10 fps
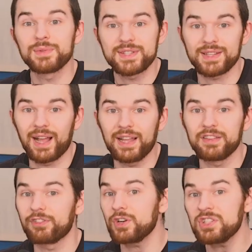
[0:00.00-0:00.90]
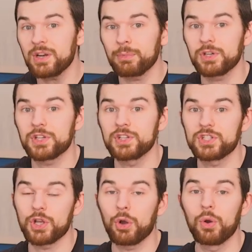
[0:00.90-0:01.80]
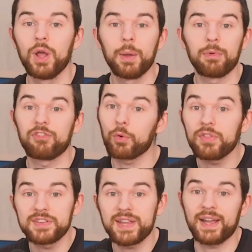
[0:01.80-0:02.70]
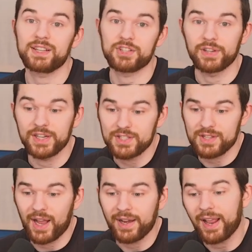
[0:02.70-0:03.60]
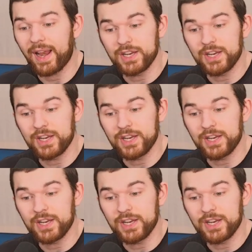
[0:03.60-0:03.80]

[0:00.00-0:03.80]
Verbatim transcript: own slide, the verse number should show before the text on each slide. And